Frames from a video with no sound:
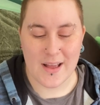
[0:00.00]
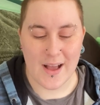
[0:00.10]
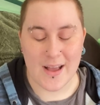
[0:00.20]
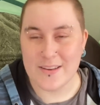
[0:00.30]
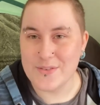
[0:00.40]

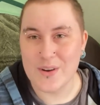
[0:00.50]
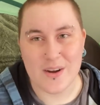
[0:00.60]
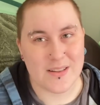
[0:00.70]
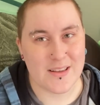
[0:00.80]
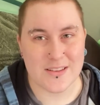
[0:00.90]
I do
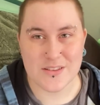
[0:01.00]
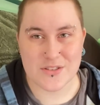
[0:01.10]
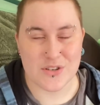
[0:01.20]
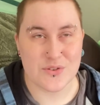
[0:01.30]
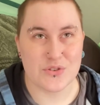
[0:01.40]
not like
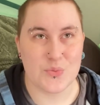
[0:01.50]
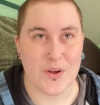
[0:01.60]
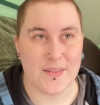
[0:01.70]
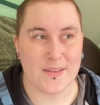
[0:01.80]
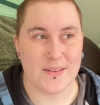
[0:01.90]
shows
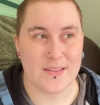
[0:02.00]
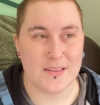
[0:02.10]
when